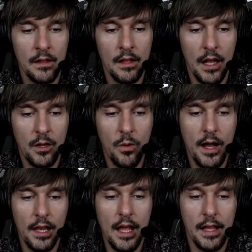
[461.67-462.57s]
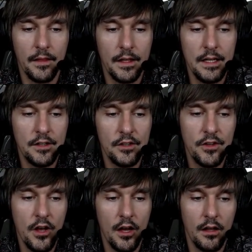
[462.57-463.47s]
I quite like these. It's
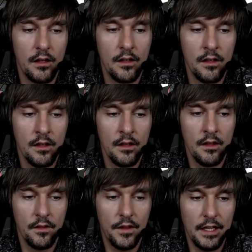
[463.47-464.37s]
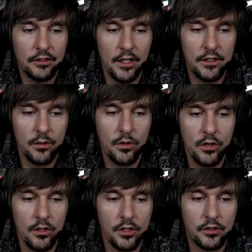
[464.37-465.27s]
not the Assetto
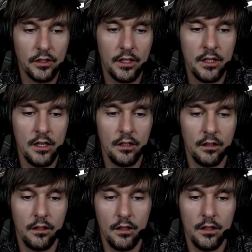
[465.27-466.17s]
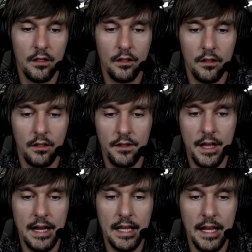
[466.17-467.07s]
Corsa
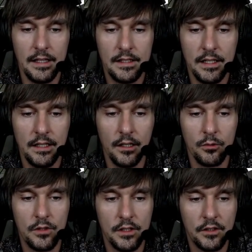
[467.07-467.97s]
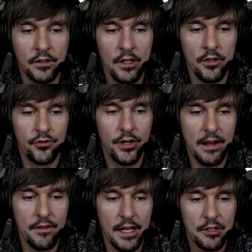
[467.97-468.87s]
98T Lotus
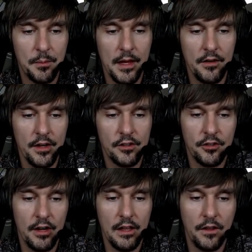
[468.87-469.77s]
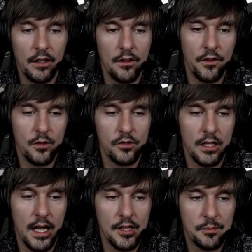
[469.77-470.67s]
driving experience or anything along those
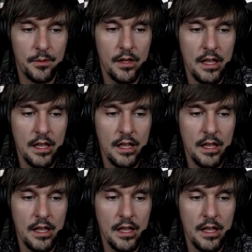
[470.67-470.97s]
lines, but